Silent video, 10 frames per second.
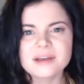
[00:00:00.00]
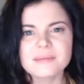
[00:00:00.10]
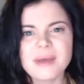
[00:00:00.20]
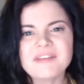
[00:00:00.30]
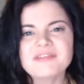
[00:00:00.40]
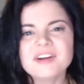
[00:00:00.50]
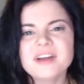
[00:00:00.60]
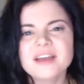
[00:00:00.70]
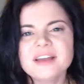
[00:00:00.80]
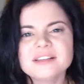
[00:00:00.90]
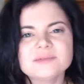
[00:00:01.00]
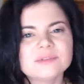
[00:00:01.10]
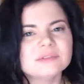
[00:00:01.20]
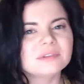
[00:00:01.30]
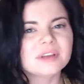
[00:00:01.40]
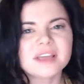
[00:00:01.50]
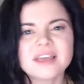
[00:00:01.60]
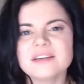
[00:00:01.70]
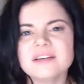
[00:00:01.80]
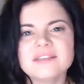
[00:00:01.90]
My friends wouldn't
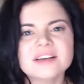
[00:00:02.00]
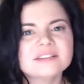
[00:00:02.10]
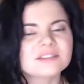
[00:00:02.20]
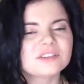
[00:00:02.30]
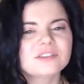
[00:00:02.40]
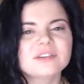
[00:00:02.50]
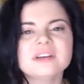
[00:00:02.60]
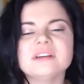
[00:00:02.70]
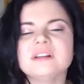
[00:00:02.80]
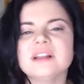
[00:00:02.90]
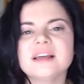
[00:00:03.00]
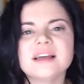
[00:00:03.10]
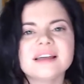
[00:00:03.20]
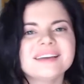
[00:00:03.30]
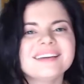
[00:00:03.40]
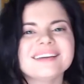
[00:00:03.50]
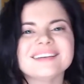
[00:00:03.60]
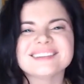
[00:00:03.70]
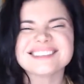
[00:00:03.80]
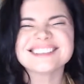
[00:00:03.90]
give us a green light,
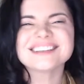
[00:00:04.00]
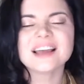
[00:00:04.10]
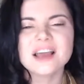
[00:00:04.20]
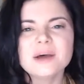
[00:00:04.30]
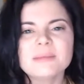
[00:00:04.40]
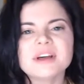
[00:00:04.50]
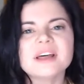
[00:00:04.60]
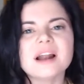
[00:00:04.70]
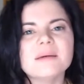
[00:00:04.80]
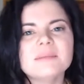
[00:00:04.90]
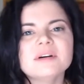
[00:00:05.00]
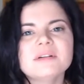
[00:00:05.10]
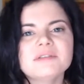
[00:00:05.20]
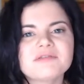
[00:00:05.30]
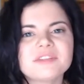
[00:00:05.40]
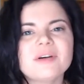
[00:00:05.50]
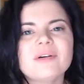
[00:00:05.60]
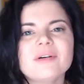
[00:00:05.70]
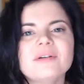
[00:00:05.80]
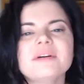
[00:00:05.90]
but I'm gonna
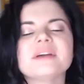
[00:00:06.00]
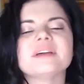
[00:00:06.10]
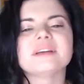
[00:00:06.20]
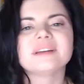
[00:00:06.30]
floor it.